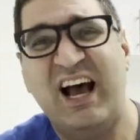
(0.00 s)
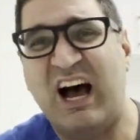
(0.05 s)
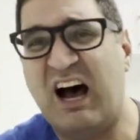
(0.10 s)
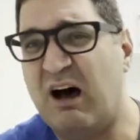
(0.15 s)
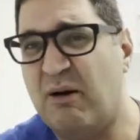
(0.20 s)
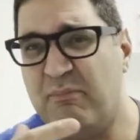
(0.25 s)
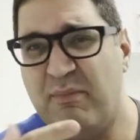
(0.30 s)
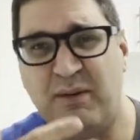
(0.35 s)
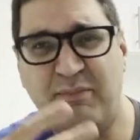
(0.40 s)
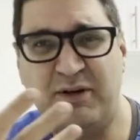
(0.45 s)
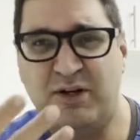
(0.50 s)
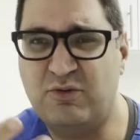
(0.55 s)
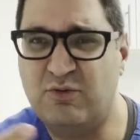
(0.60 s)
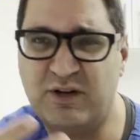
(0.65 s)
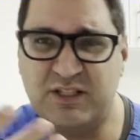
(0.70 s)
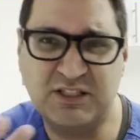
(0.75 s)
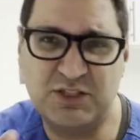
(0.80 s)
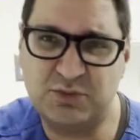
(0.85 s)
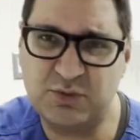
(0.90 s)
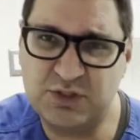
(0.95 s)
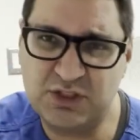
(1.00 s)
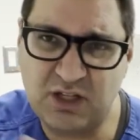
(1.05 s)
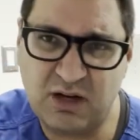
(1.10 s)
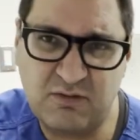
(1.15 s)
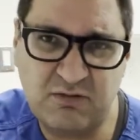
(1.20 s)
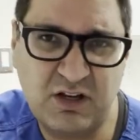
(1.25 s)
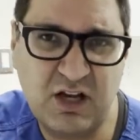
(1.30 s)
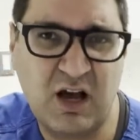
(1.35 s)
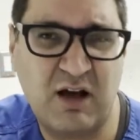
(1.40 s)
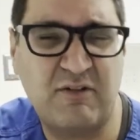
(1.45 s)
Uh, maybe rinse with
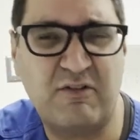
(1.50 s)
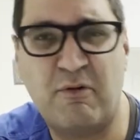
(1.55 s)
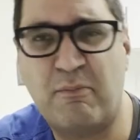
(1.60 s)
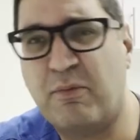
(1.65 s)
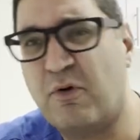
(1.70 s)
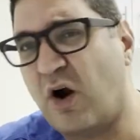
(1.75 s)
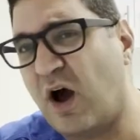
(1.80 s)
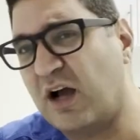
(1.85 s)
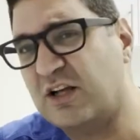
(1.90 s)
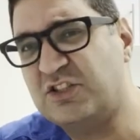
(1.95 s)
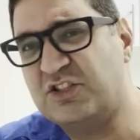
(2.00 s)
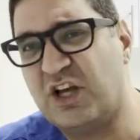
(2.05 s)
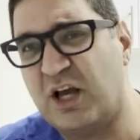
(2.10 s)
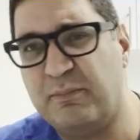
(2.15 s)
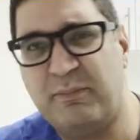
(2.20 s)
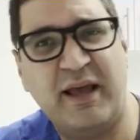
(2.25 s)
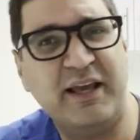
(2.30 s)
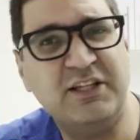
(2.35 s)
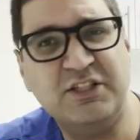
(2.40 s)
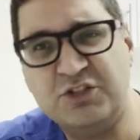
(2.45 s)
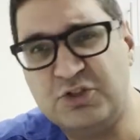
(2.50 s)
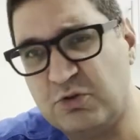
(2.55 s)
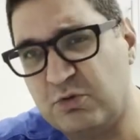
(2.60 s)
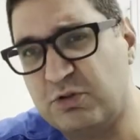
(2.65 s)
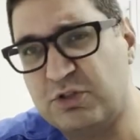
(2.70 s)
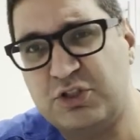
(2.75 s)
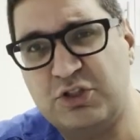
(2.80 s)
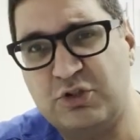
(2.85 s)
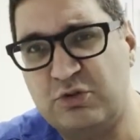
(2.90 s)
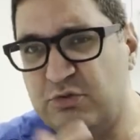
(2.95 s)
some kind of a peroxide baking
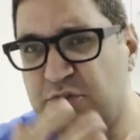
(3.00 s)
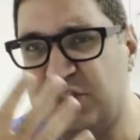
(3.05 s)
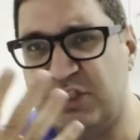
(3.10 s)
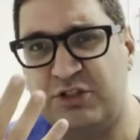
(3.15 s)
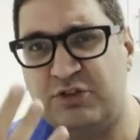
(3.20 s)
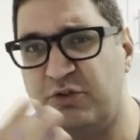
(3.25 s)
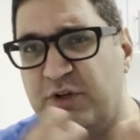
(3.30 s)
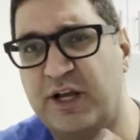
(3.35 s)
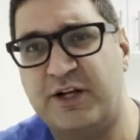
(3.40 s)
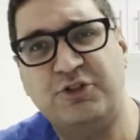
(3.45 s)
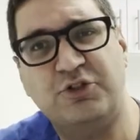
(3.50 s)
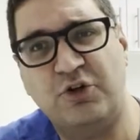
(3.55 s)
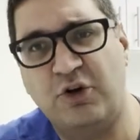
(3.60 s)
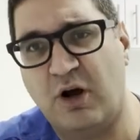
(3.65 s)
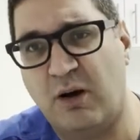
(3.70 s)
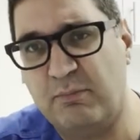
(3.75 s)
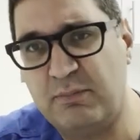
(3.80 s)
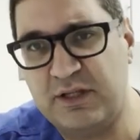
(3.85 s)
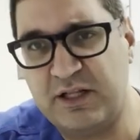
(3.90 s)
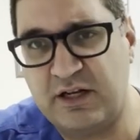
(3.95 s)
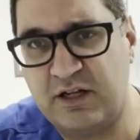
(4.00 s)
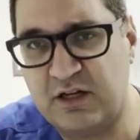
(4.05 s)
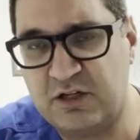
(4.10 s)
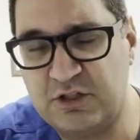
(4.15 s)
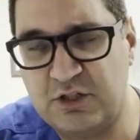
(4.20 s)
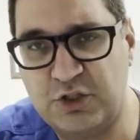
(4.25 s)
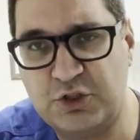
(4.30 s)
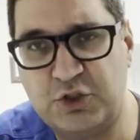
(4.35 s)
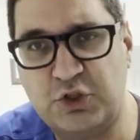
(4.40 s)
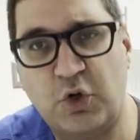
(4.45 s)
soda solution to get your gum bleeding under
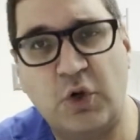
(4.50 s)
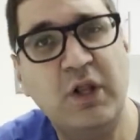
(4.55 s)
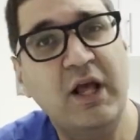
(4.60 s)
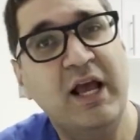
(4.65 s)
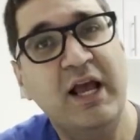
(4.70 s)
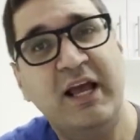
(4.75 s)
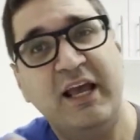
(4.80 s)
control.